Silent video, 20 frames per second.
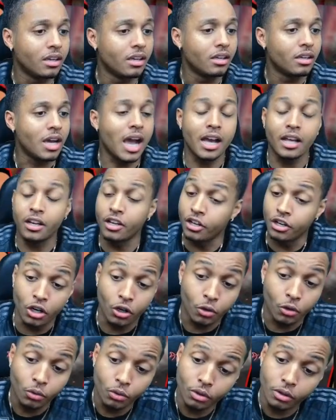I don't
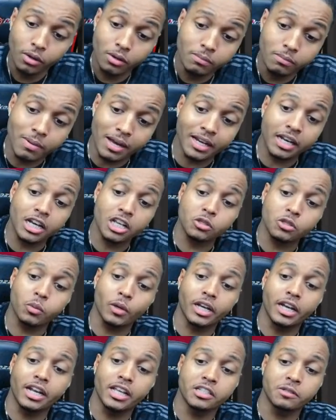know. But it is what
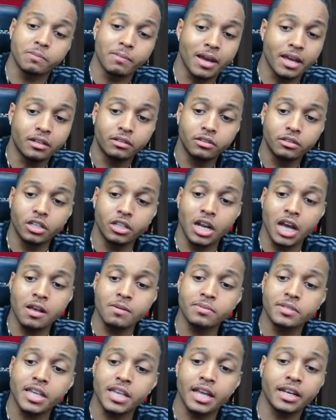it is, man. You know what I'm
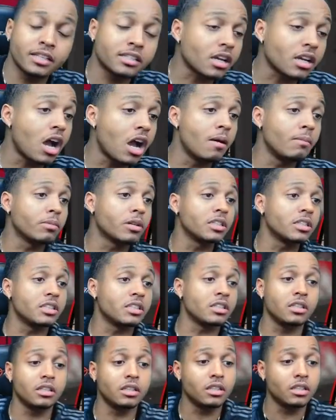saying? It's calm. Because,
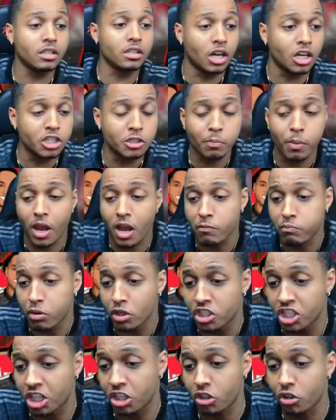you know, he's part of
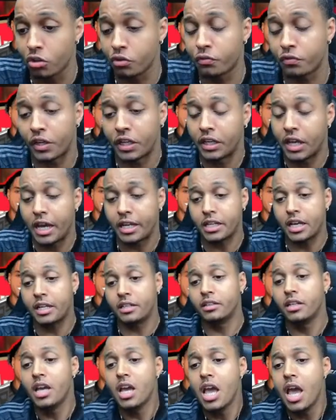Project Youth. And
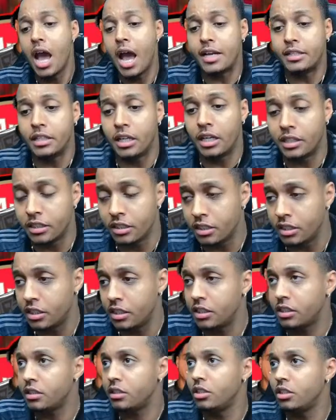
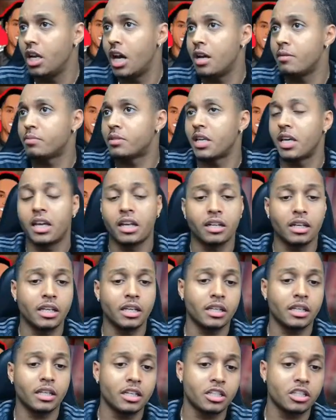you know what I'm saying? It
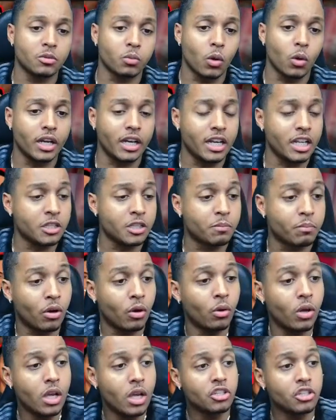is what it is, bro.
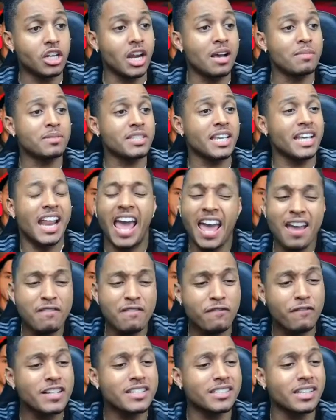Do you know what I'm saying?
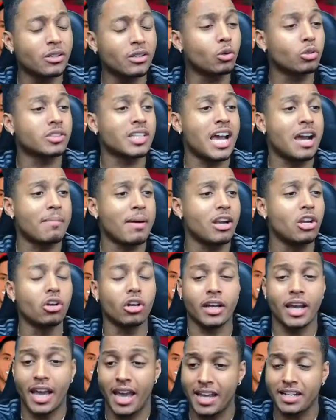Every single time I look
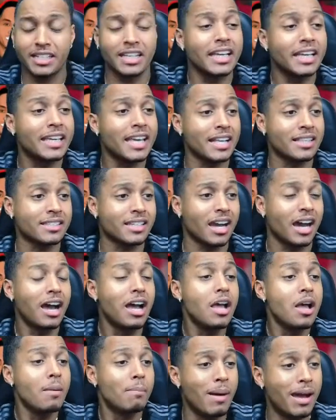at Eddie Nketiah,
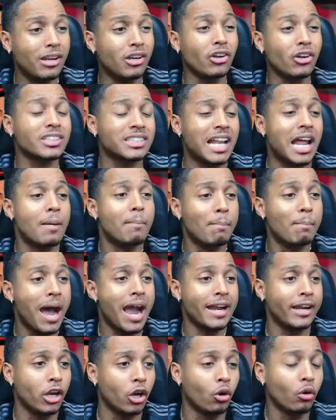man looks like
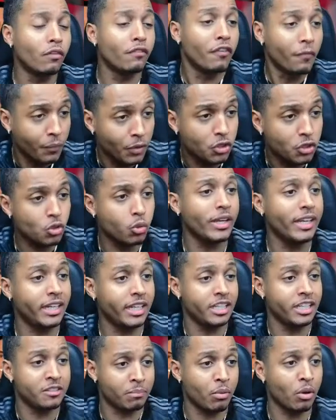Milo from the
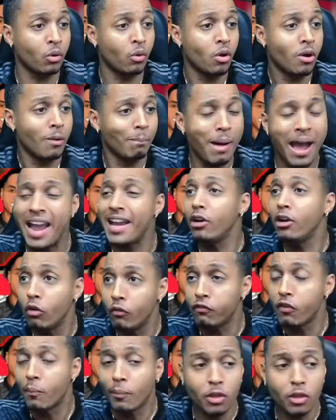tweenies, bro. Milo
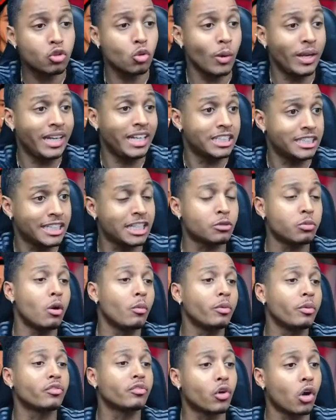from the tweenies. That's what
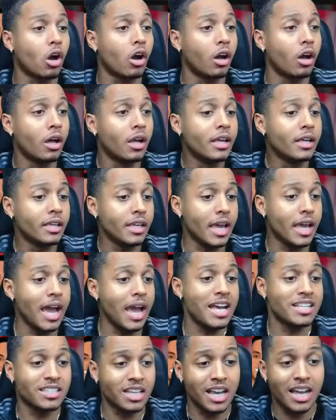we've got, yeah,
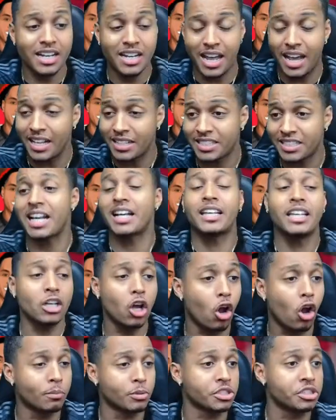as an attacking
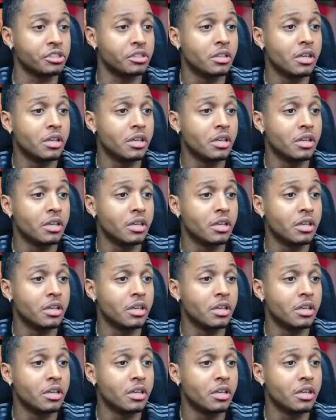option.